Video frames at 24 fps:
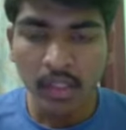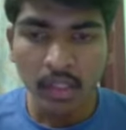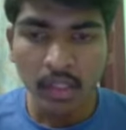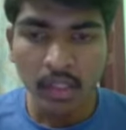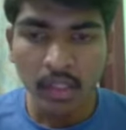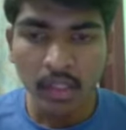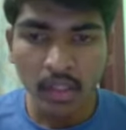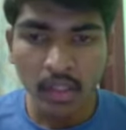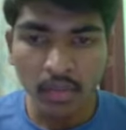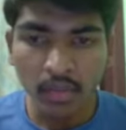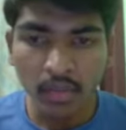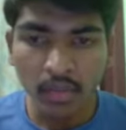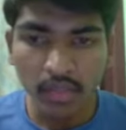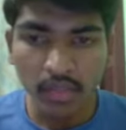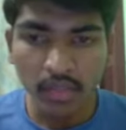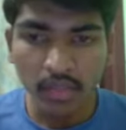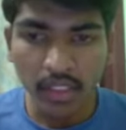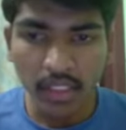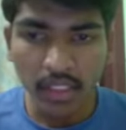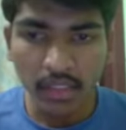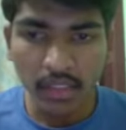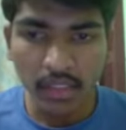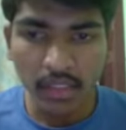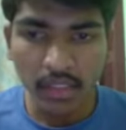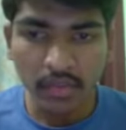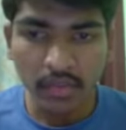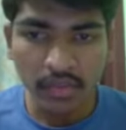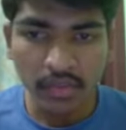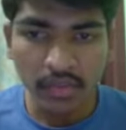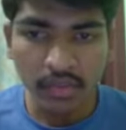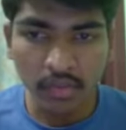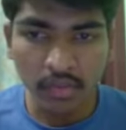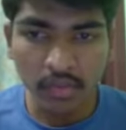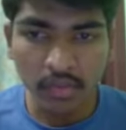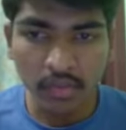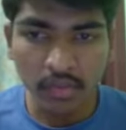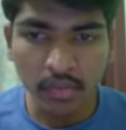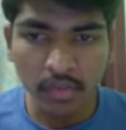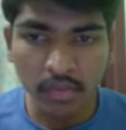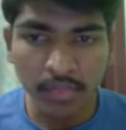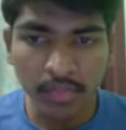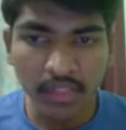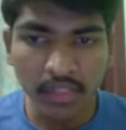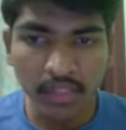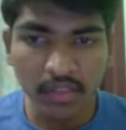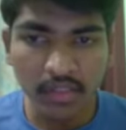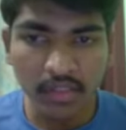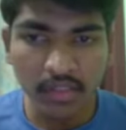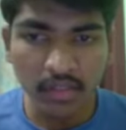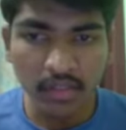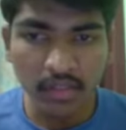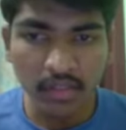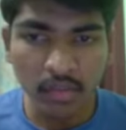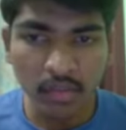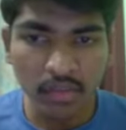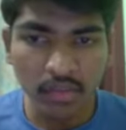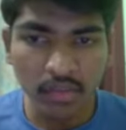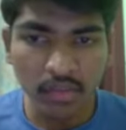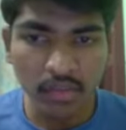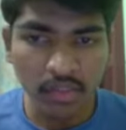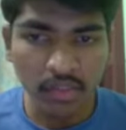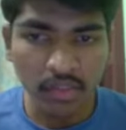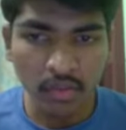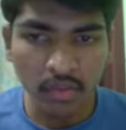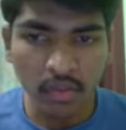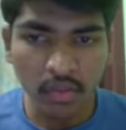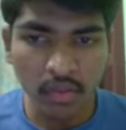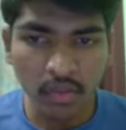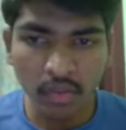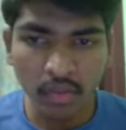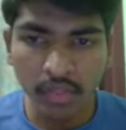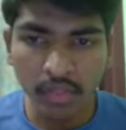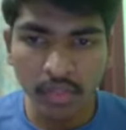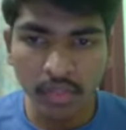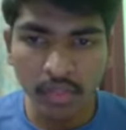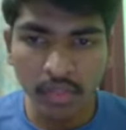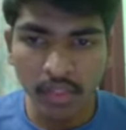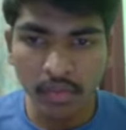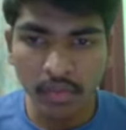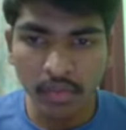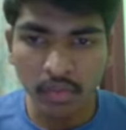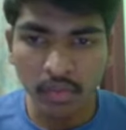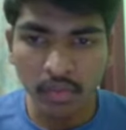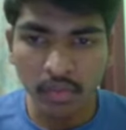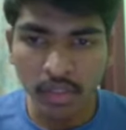Count into is equal to 2 means count is equal to count into 2.